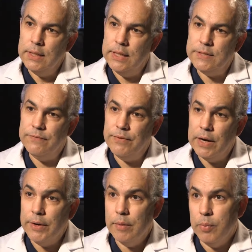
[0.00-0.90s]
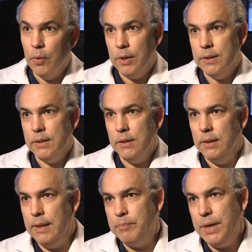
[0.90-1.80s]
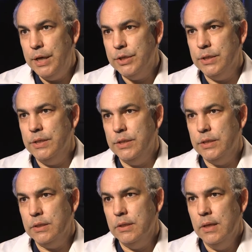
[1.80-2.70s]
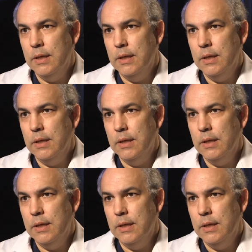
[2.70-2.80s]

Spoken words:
It's very important that patients